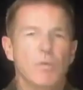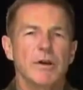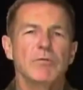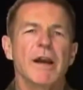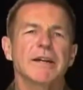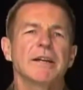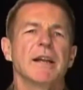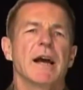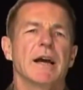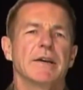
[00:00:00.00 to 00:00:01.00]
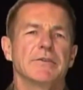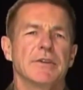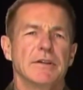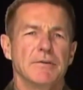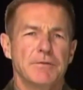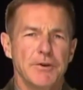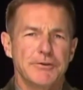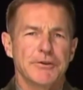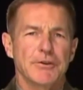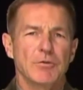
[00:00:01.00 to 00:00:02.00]
We recognize that in the
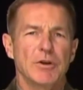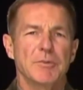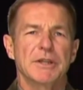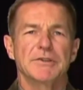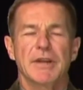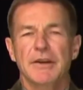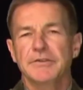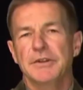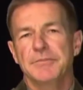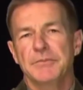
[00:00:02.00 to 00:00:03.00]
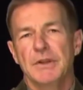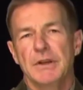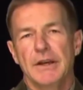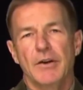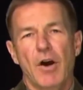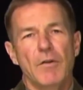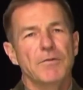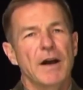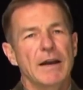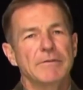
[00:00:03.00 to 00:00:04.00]
future we'll be contested in all
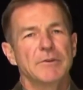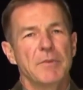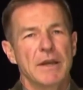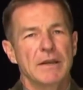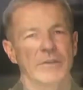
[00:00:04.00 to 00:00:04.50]
5 domains: